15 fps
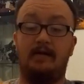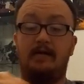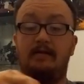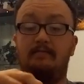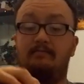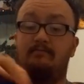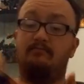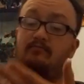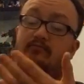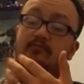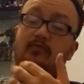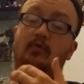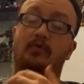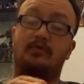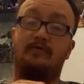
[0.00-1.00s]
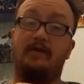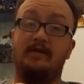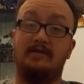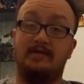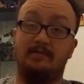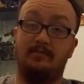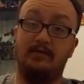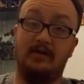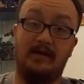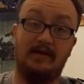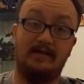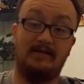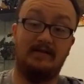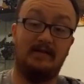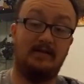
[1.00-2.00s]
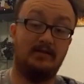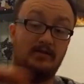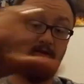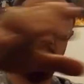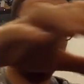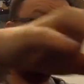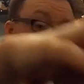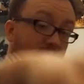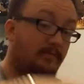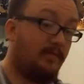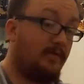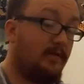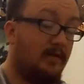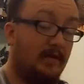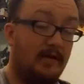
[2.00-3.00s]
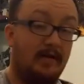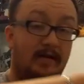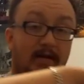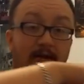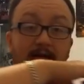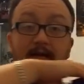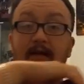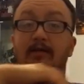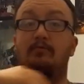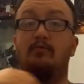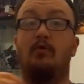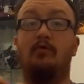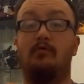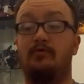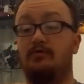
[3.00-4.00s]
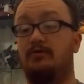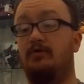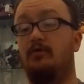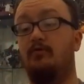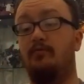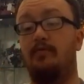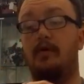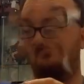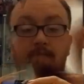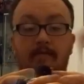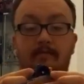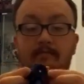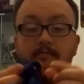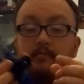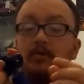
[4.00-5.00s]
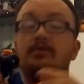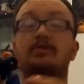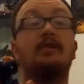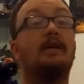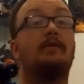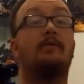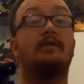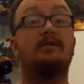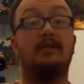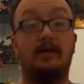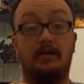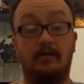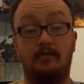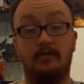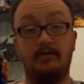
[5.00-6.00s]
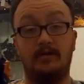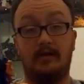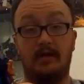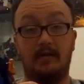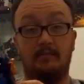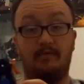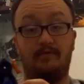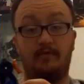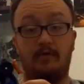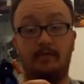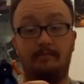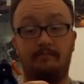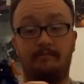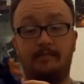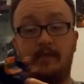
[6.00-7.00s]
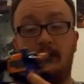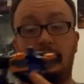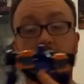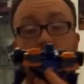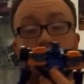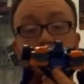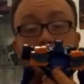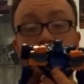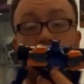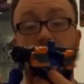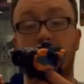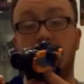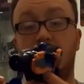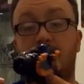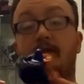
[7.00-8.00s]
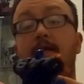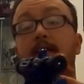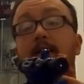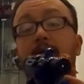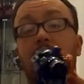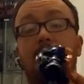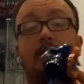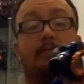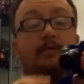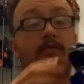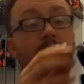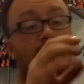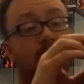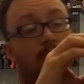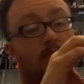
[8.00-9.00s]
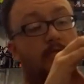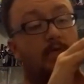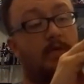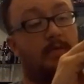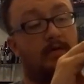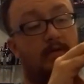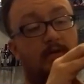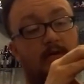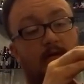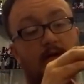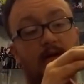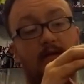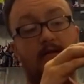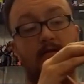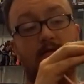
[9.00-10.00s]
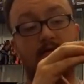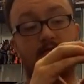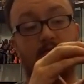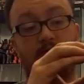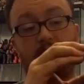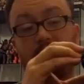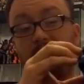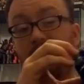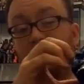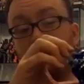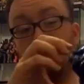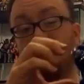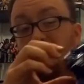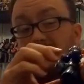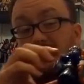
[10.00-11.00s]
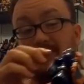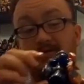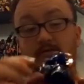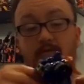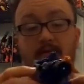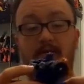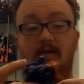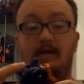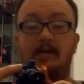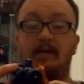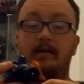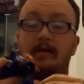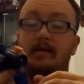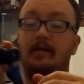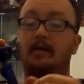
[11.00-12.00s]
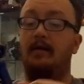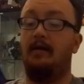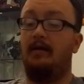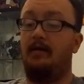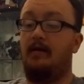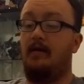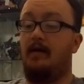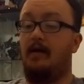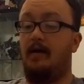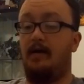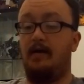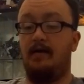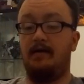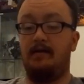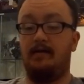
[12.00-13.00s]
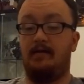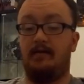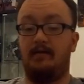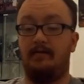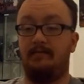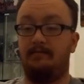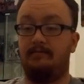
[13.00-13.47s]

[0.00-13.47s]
He rolls very simple. You can't see this down there, but he rolls no problemo. Much like with Cyclonus that came before him. He has very little kibble. Well, a wee bit down here in this window that angles, but that's no big deal. And